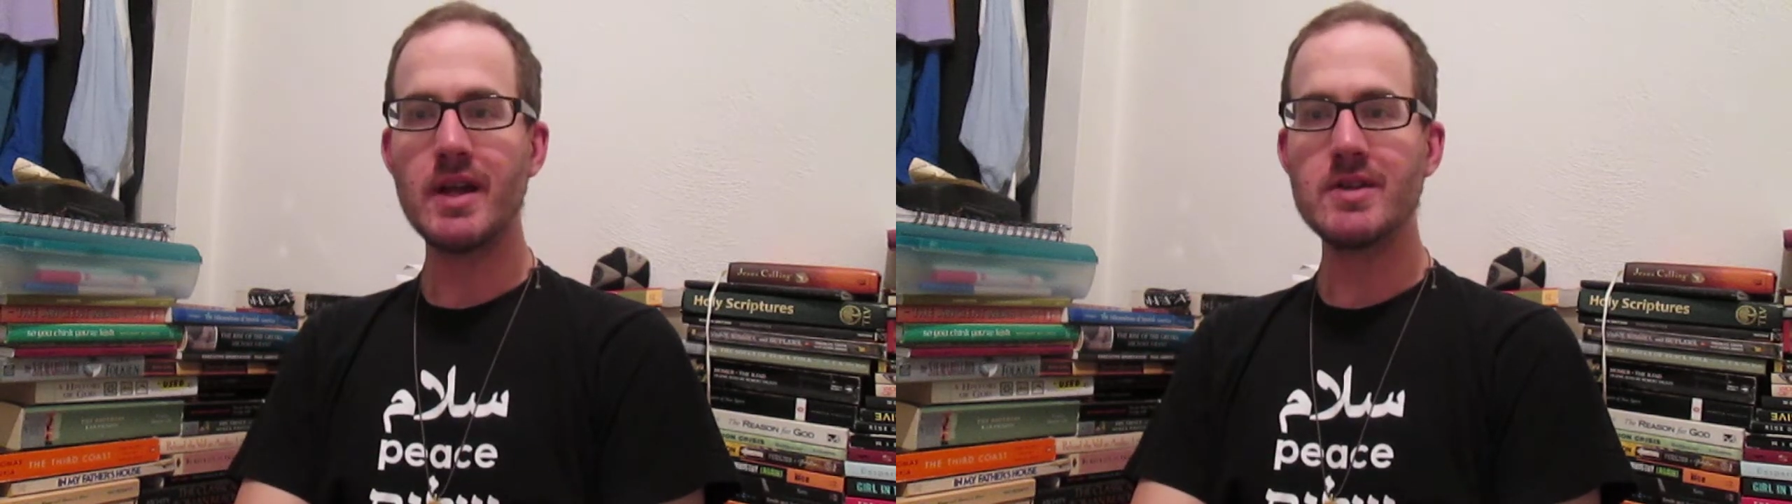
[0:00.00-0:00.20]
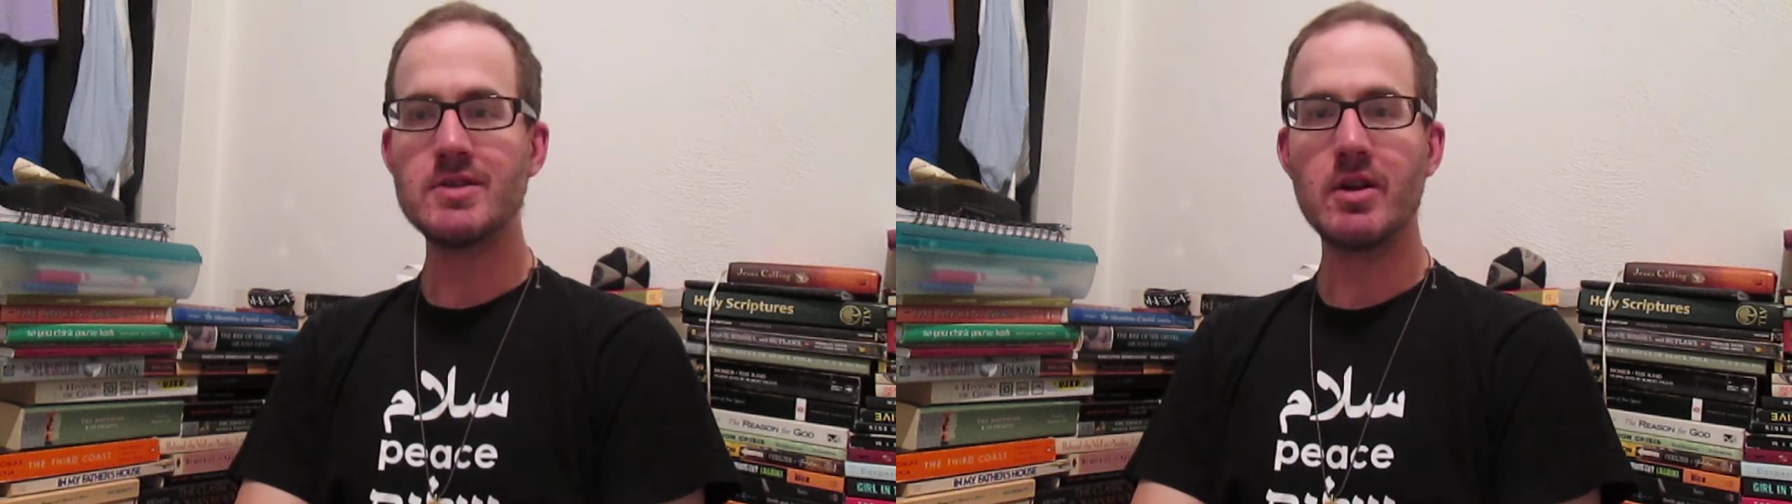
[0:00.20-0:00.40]

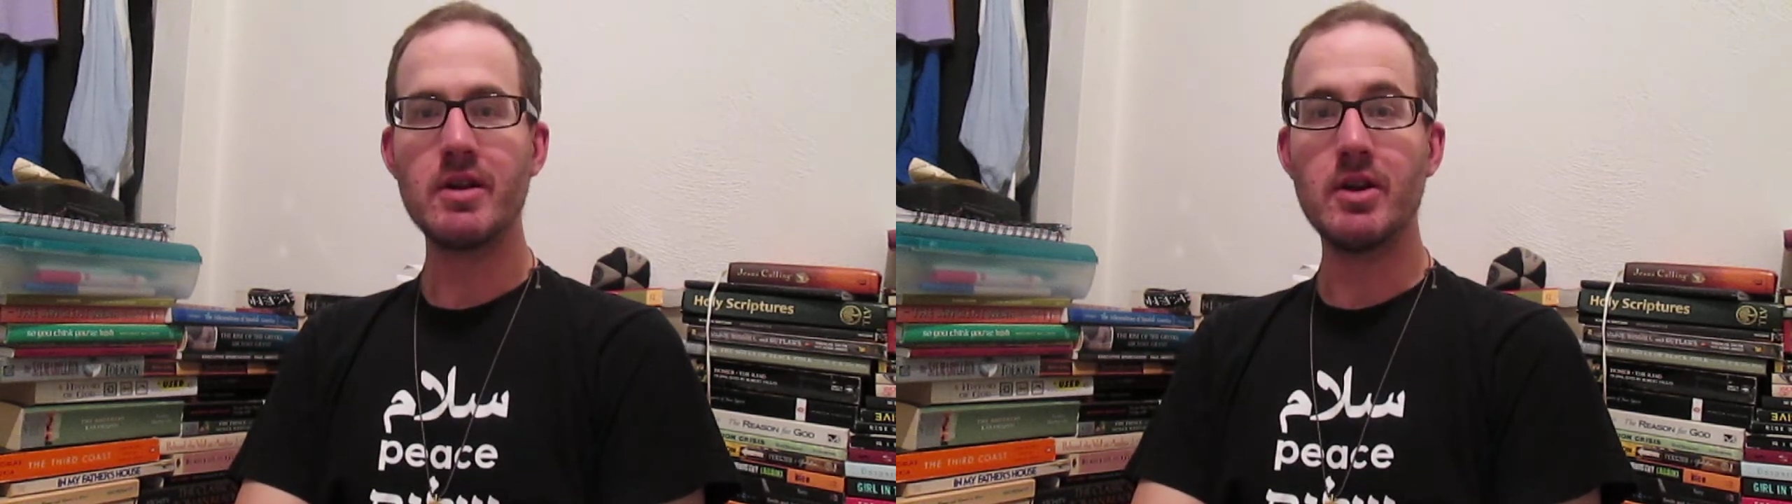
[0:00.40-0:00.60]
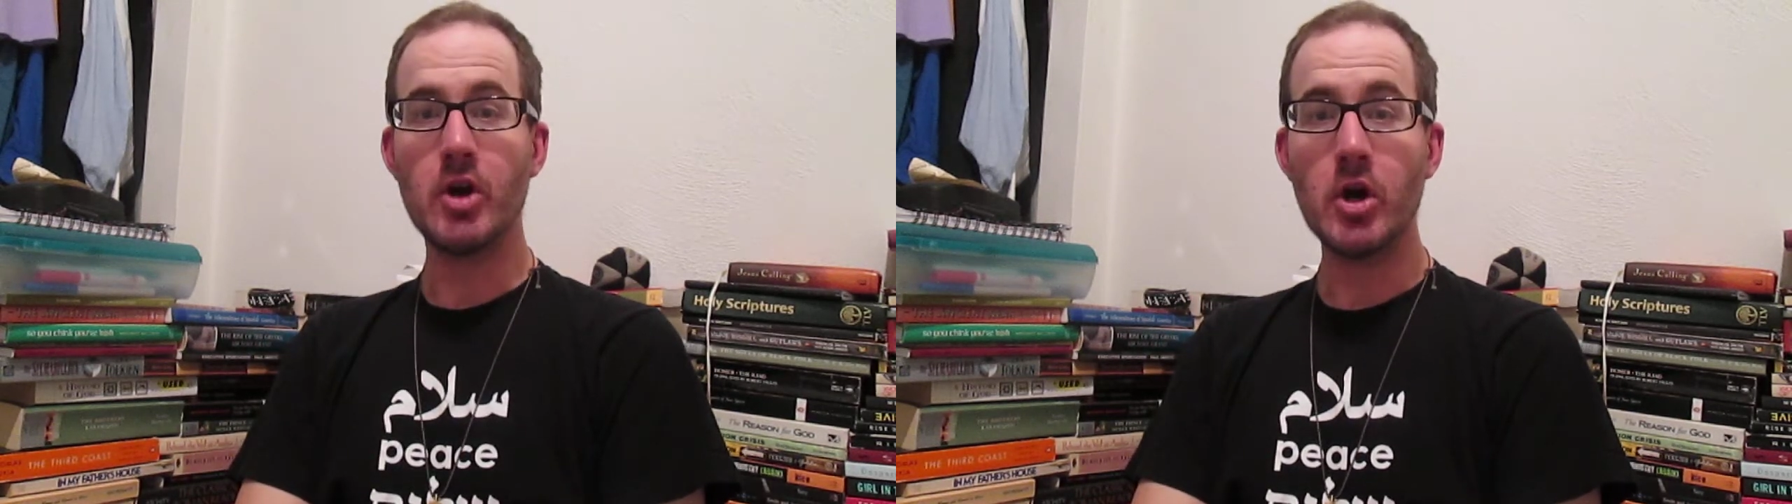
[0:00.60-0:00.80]
get
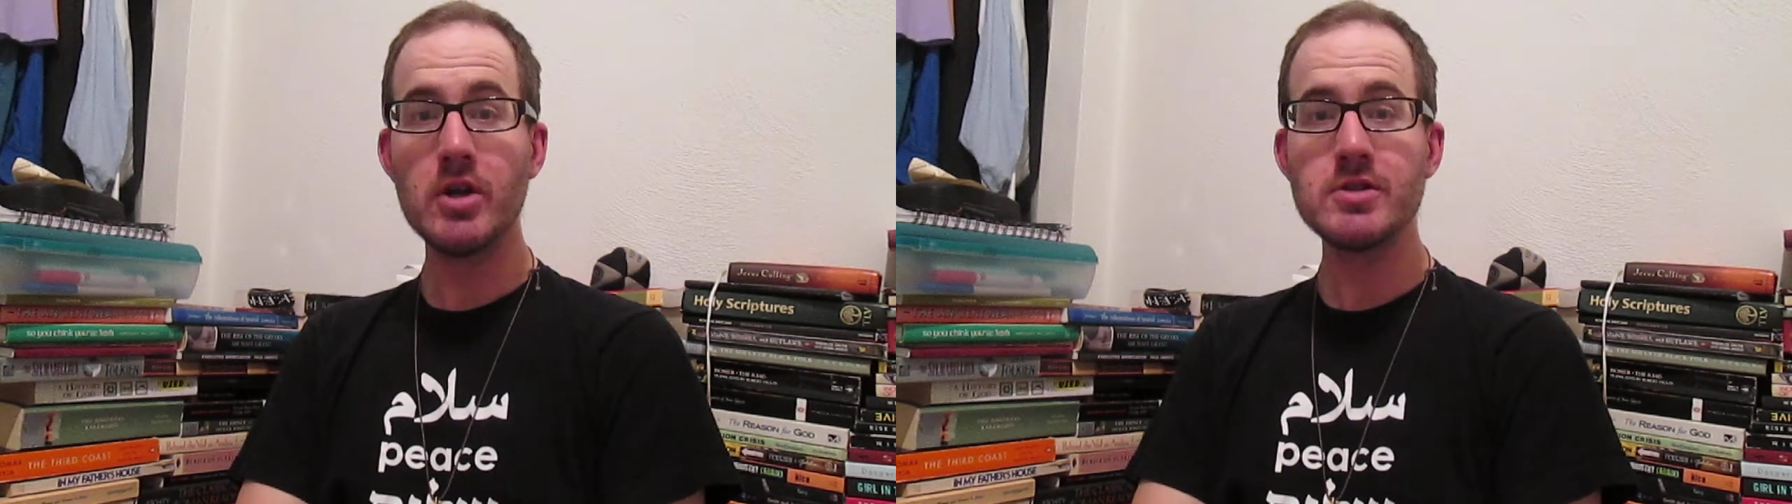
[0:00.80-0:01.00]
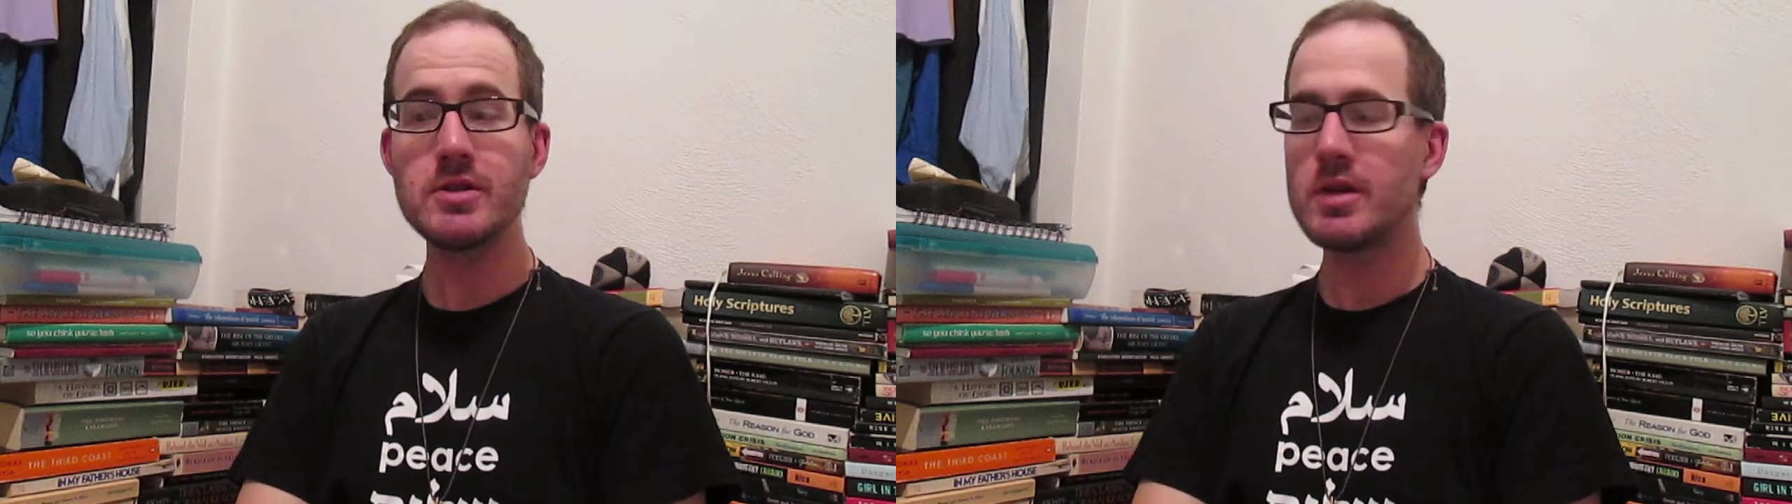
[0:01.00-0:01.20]
started in
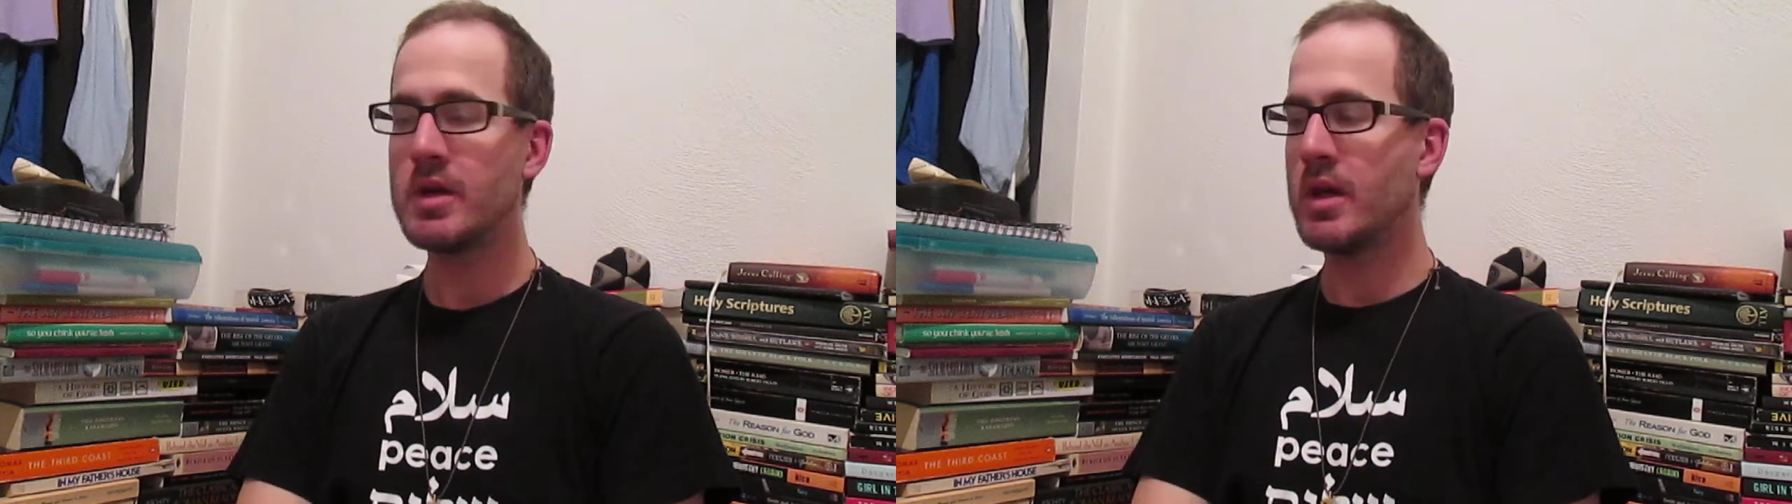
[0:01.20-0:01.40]
earnest.